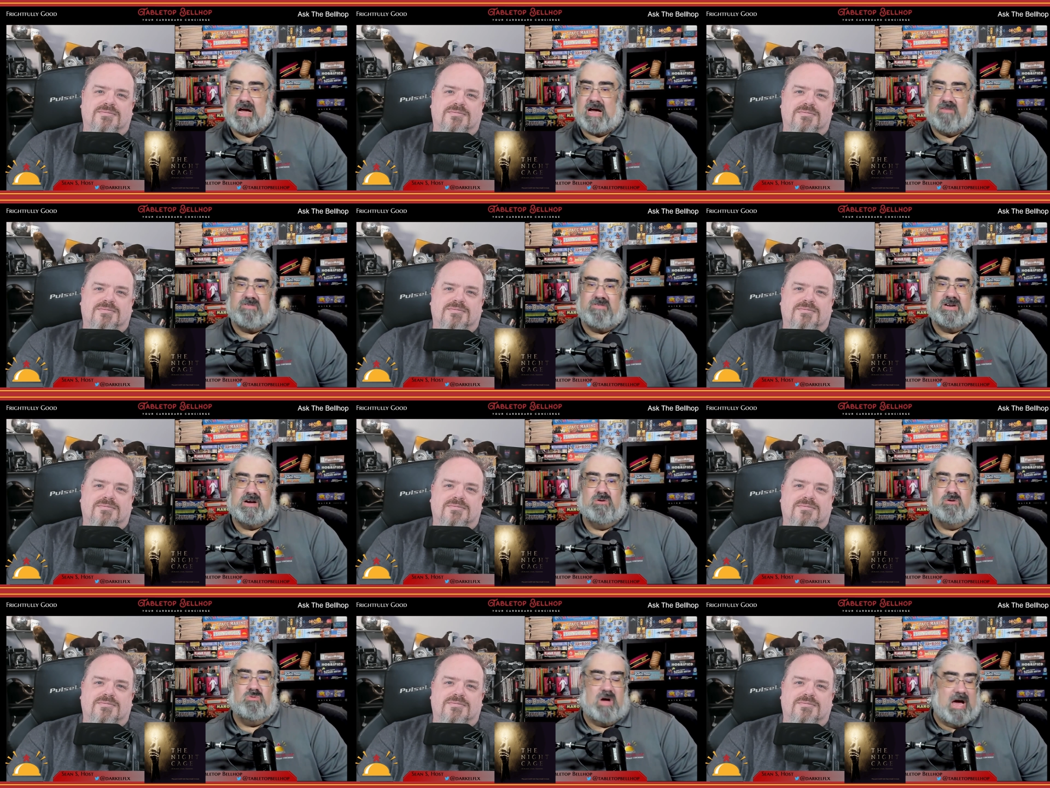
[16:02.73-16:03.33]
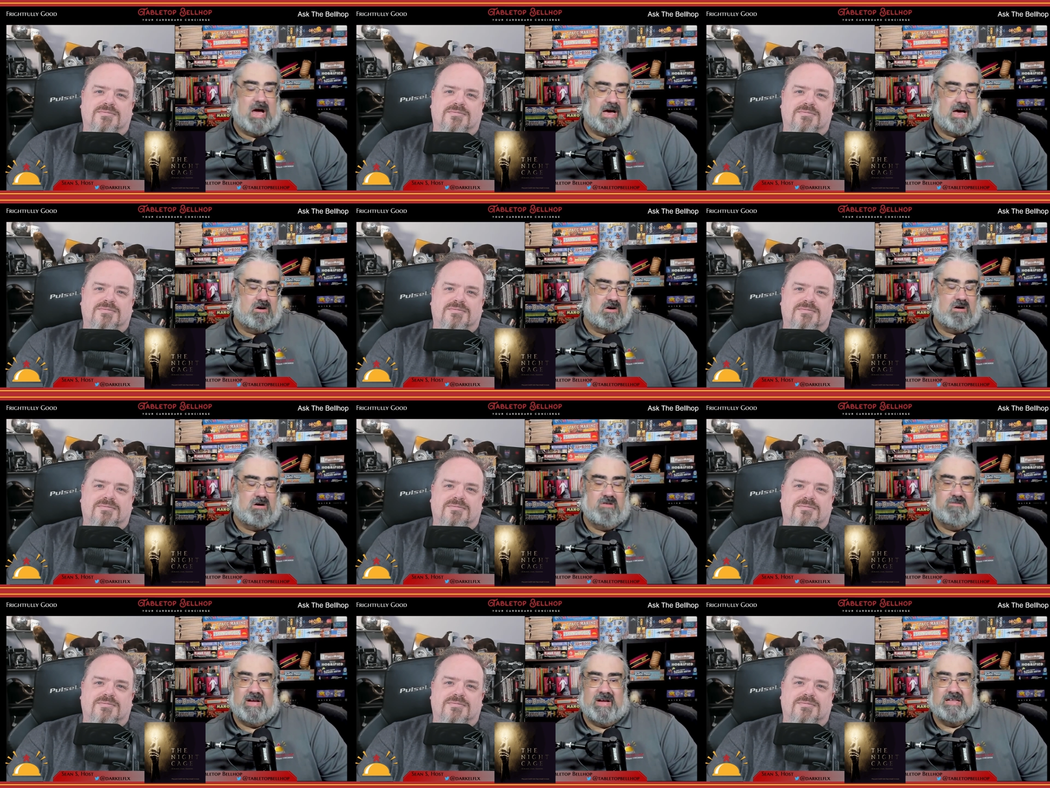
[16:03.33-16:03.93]
Speaker 1: to have it out
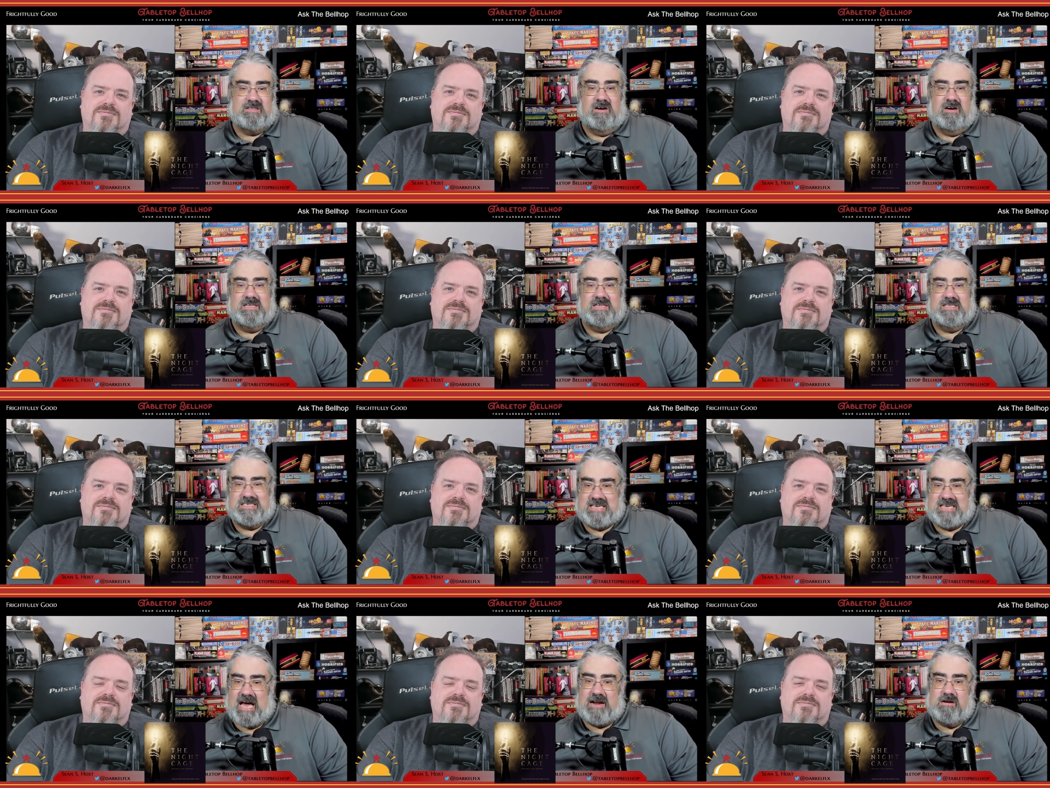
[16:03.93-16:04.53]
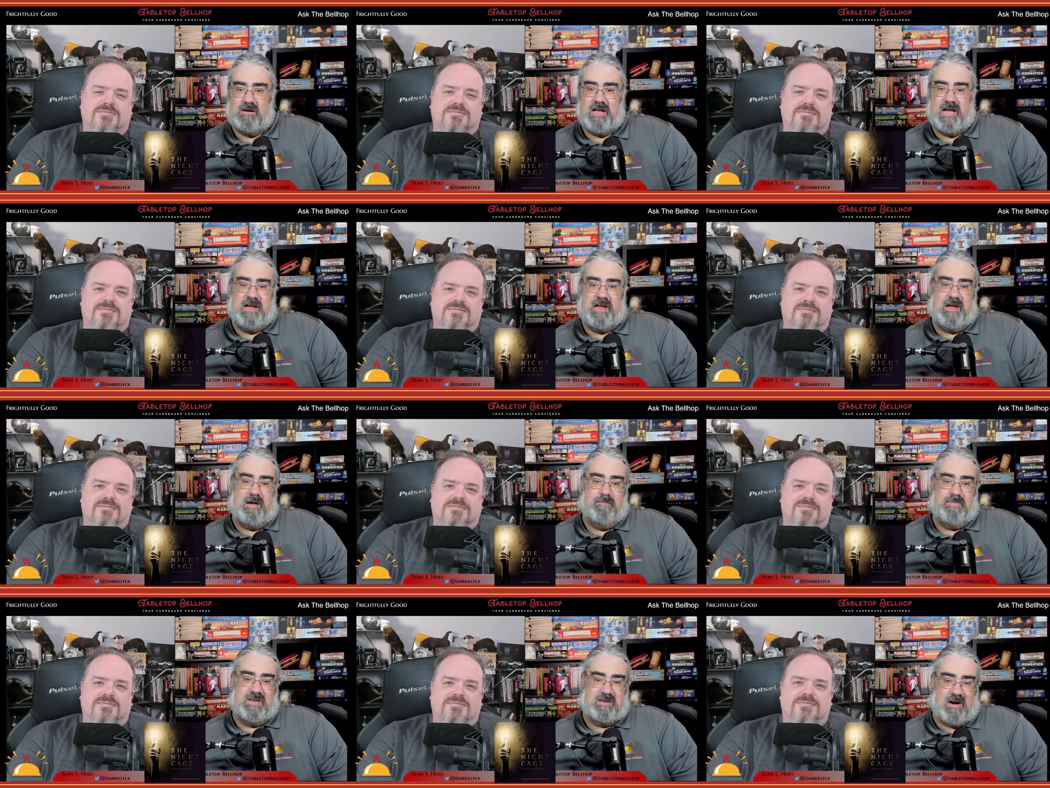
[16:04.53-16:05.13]
at our event on
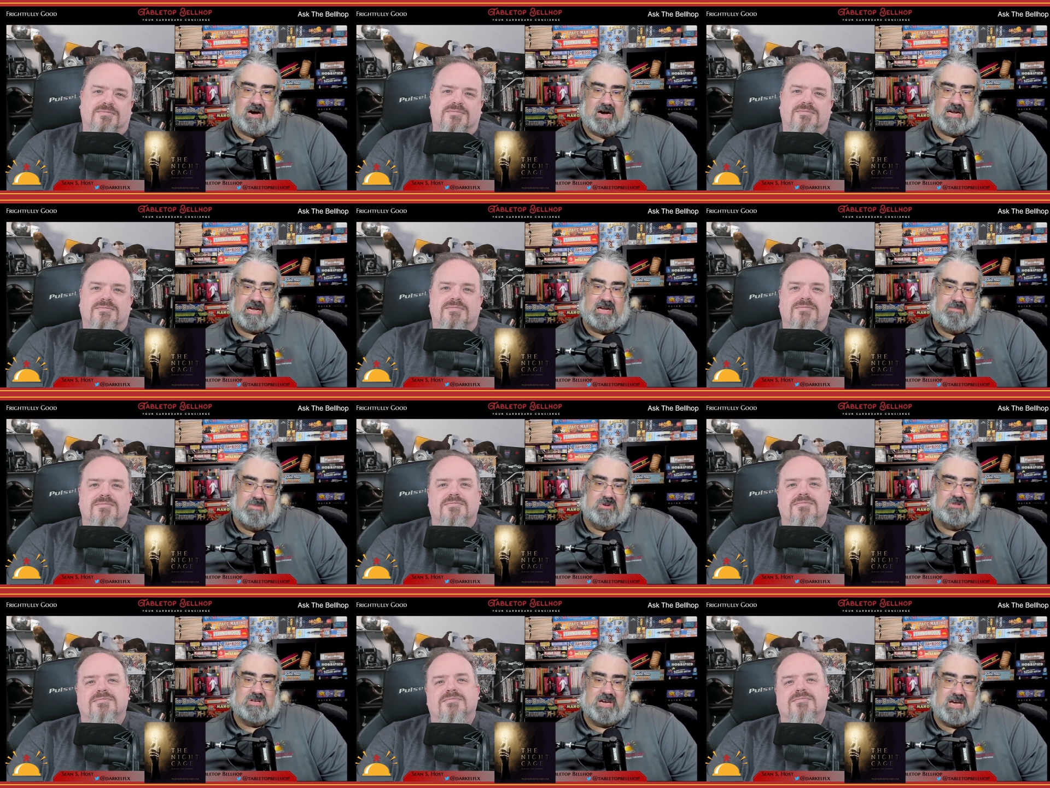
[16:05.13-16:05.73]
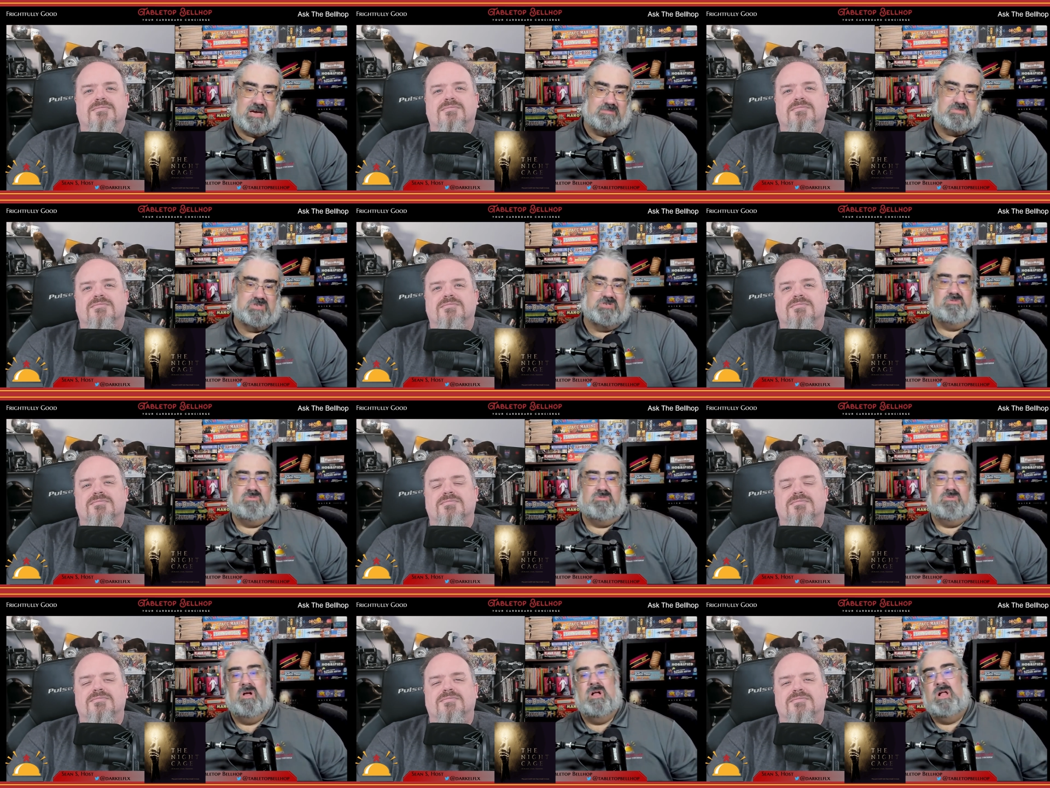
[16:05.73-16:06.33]
Saturday and be talking about the game
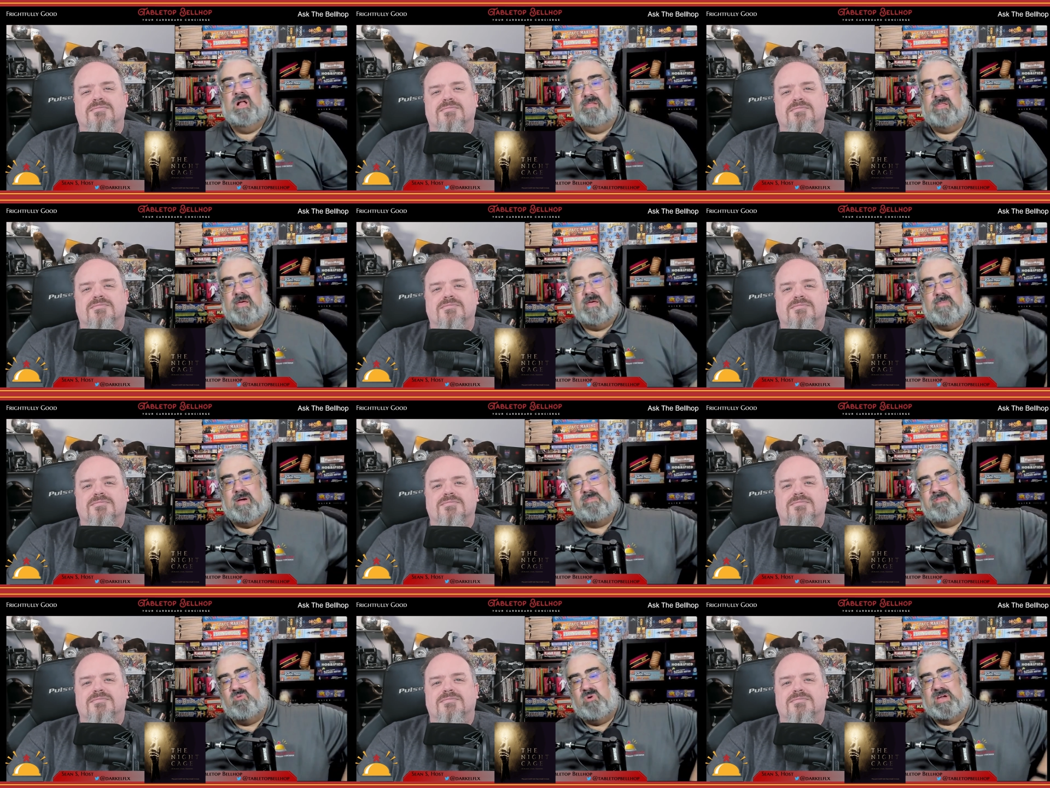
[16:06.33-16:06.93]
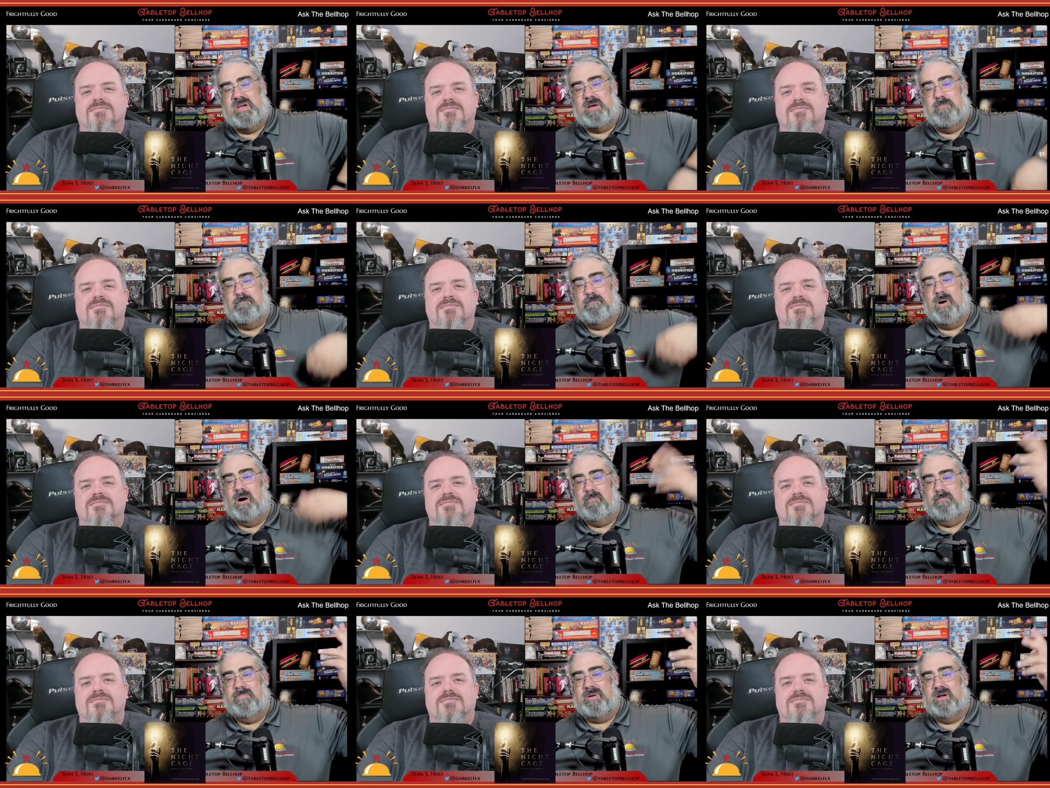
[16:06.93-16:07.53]
soon. Now maybe we
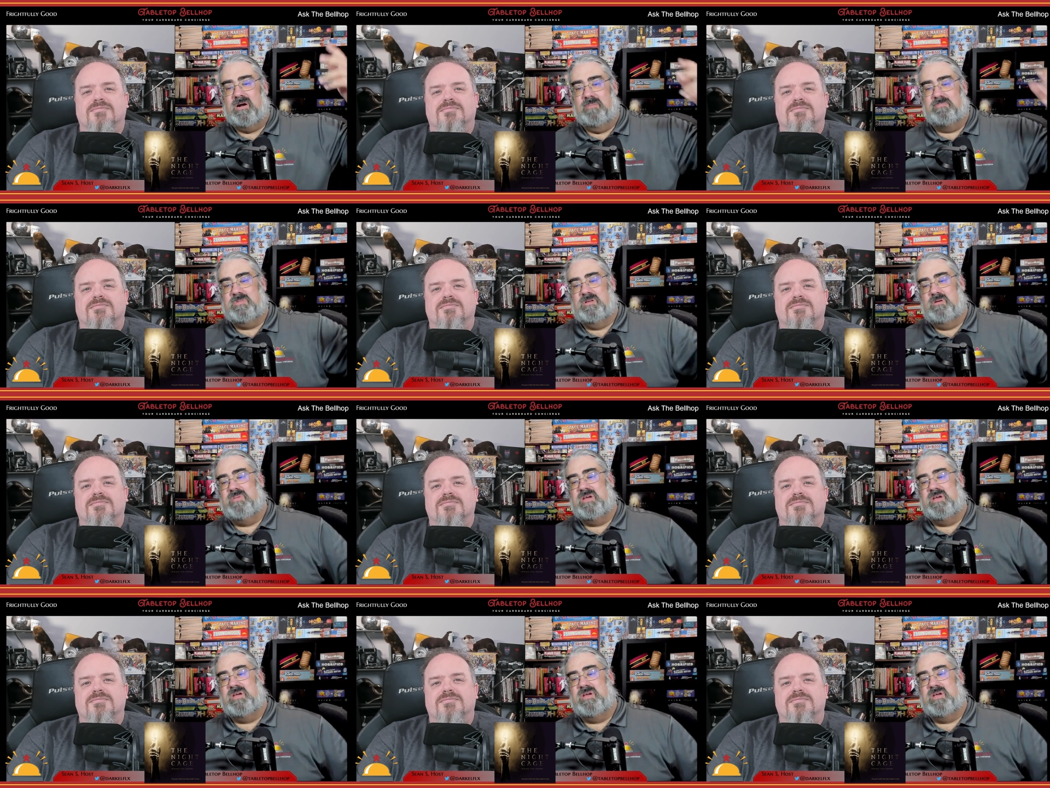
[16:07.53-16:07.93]
can bump it up to